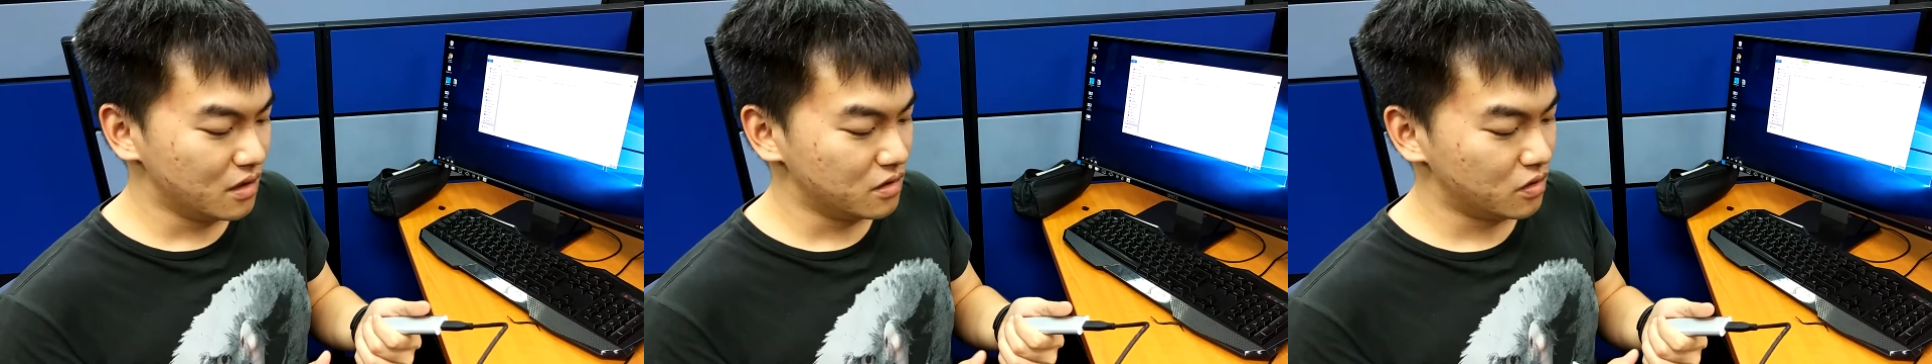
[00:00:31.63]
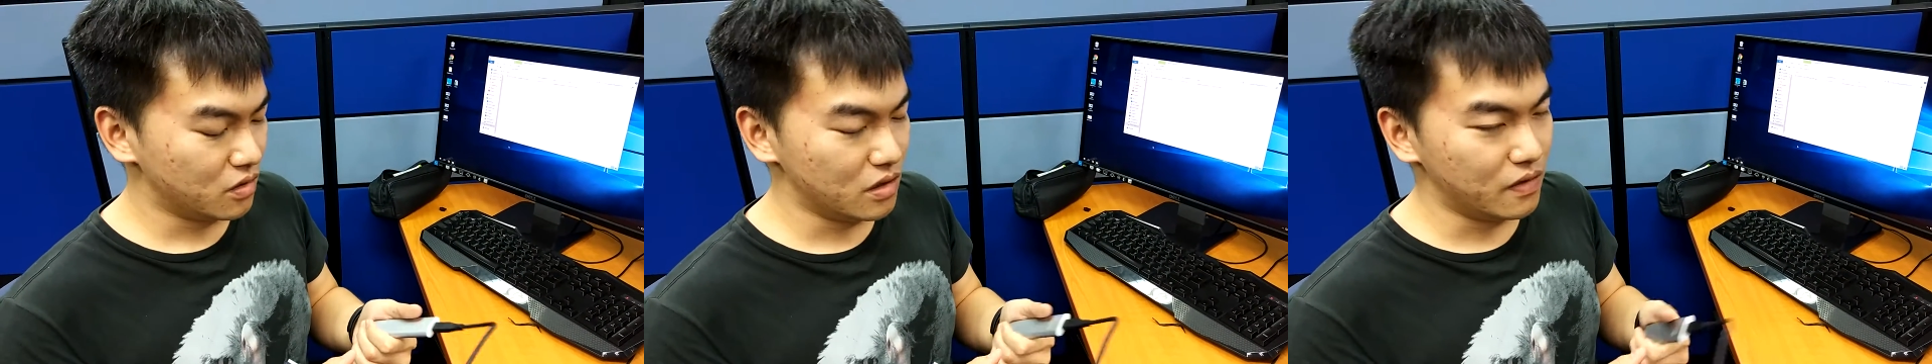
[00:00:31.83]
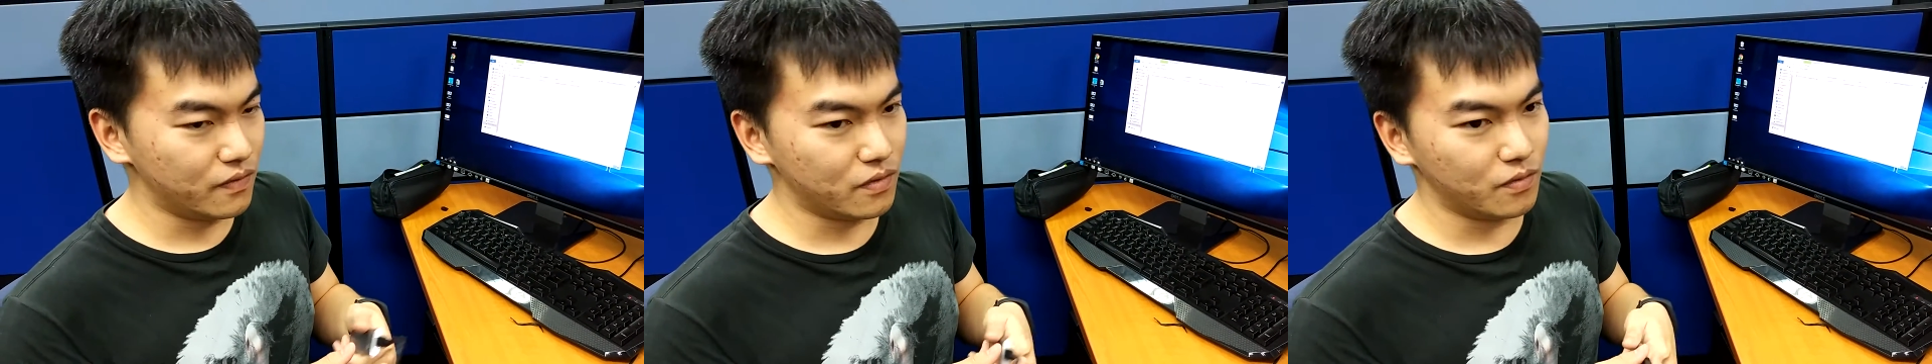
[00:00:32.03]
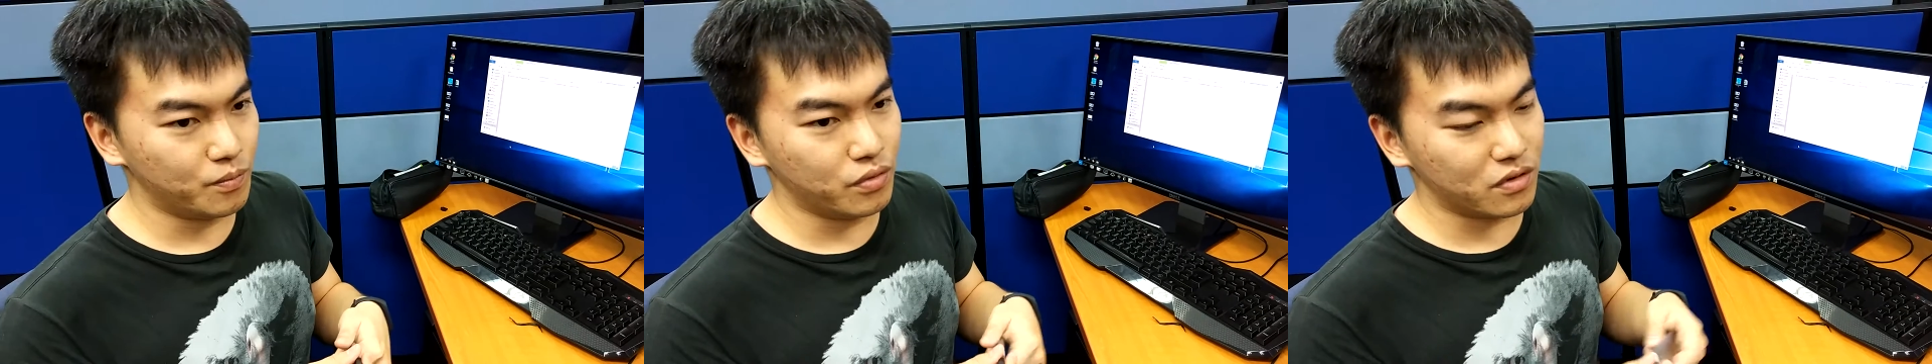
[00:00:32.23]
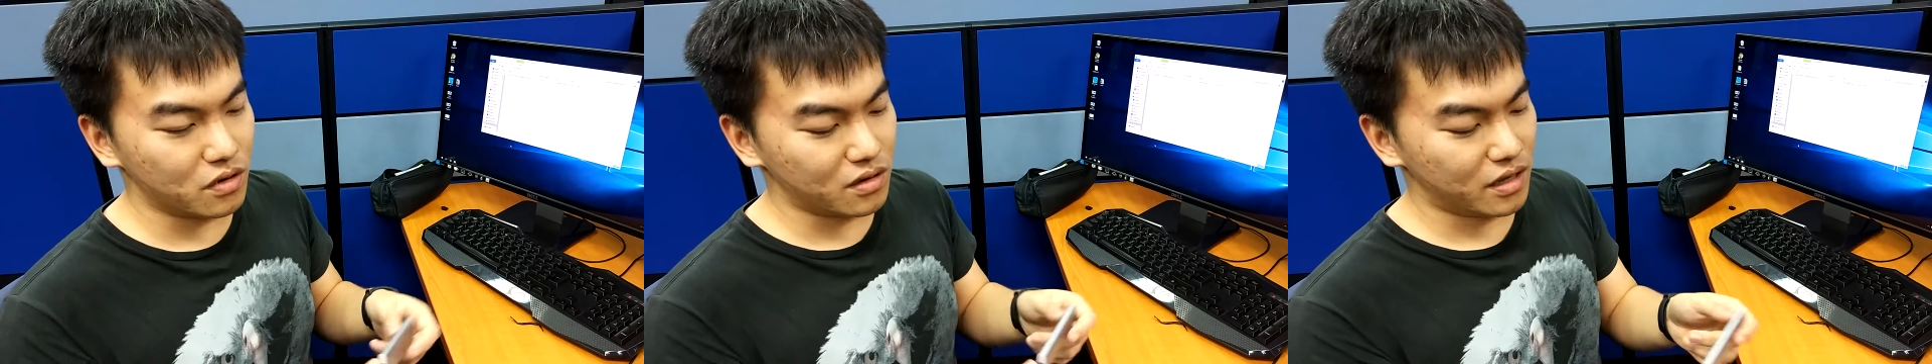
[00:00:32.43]
So if you
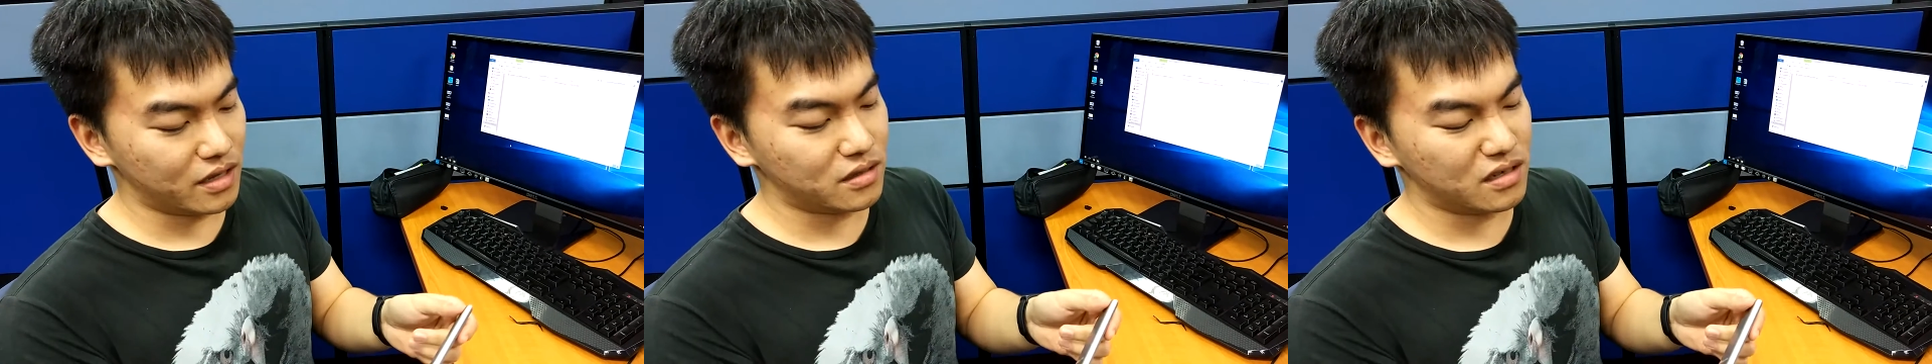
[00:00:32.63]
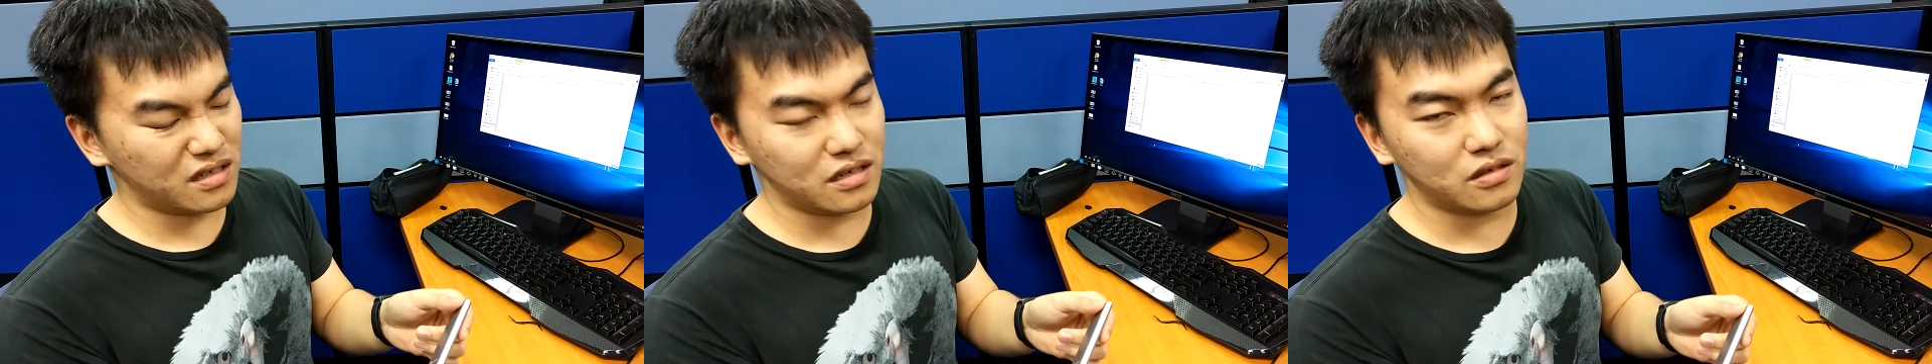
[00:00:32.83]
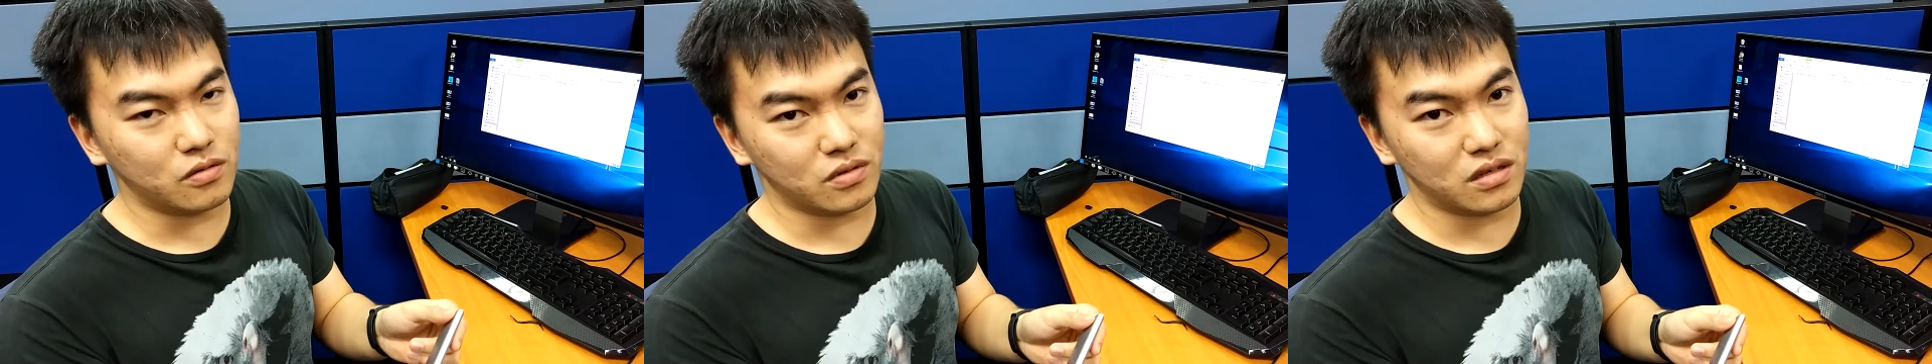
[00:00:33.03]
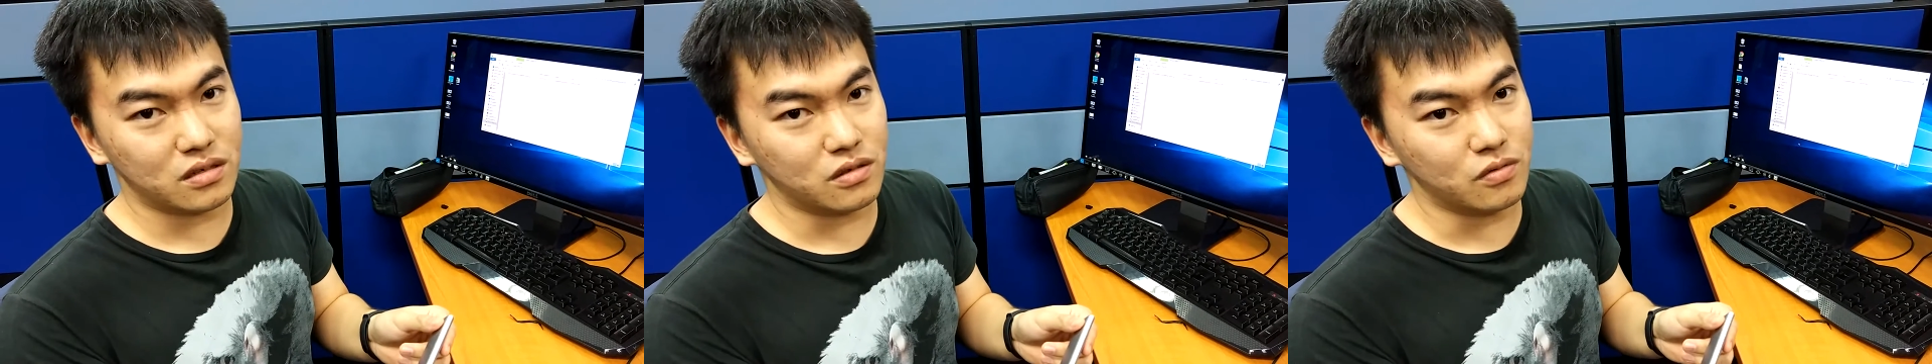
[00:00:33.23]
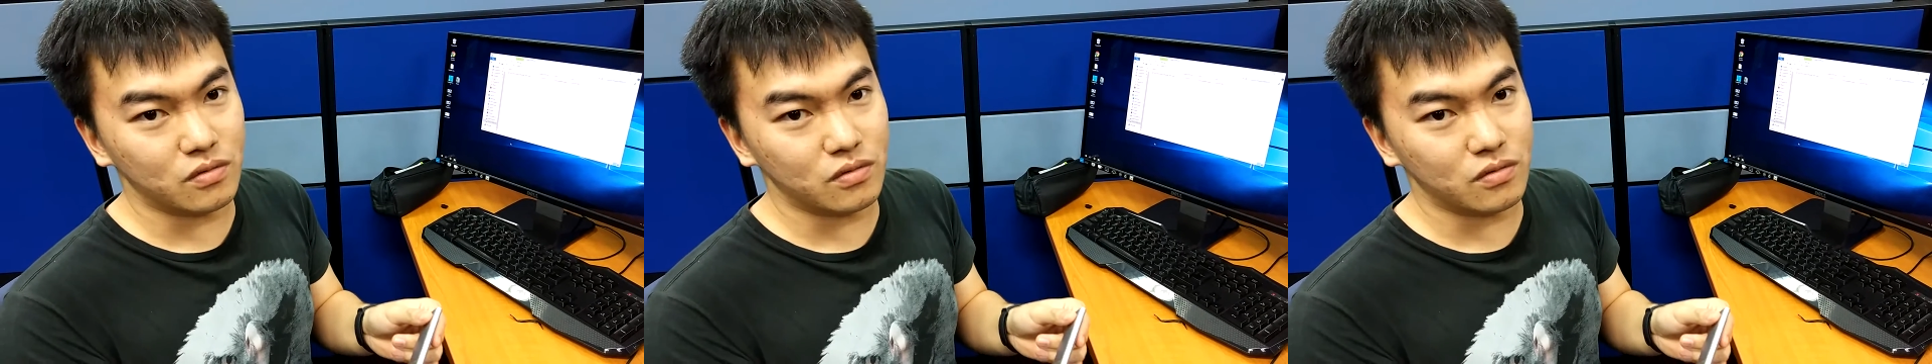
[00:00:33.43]
put on an SSD to this,